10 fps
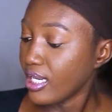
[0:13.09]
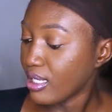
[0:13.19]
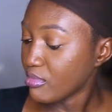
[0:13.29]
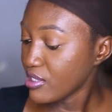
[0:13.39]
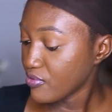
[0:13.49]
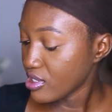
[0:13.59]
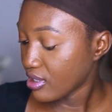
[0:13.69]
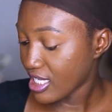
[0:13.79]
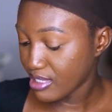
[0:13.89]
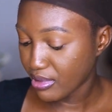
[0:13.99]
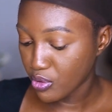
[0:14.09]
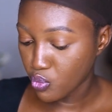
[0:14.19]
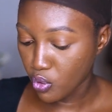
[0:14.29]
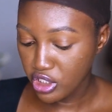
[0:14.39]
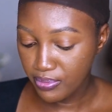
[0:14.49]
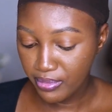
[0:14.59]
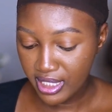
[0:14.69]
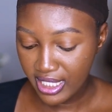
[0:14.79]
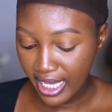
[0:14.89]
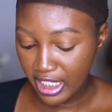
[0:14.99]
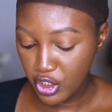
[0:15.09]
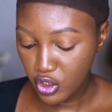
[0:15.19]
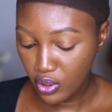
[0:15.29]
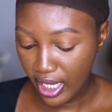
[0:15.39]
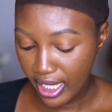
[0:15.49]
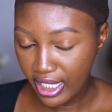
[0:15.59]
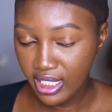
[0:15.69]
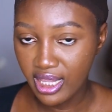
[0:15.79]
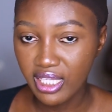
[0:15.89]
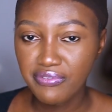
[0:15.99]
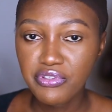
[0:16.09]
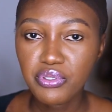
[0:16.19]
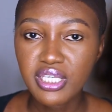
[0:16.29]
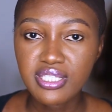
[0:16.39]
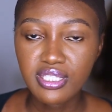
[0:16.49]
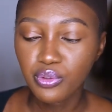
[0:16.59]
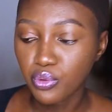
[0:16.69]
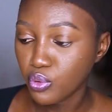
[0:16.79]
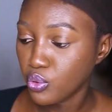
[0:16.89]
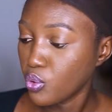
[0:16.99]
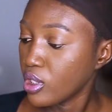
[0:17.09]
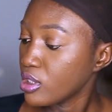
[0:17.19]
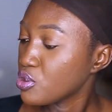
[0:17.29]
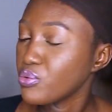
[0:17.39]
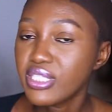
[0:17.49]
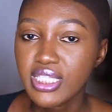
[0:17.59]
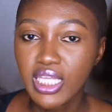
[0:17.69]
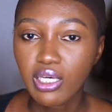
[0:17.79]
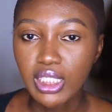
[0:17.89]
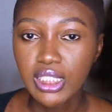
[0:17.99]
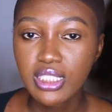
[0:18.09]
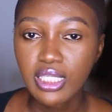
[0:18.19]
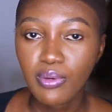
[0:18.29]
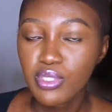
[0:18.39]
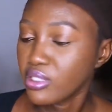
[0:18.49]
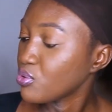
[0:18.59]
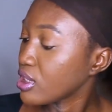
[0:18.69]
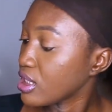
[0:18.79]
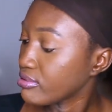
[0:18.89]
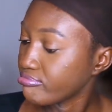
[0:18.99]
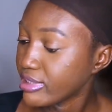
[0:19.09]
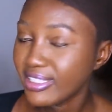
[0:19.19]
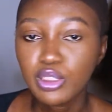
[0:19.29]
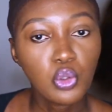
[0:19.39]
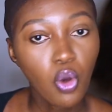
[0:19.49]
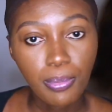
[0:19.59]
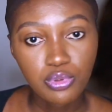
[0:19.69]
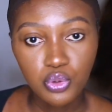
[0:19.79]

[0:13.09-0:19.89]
This frontal has been washed, but I tried I think a few days ago to restyle it and I wasn't really seeing top.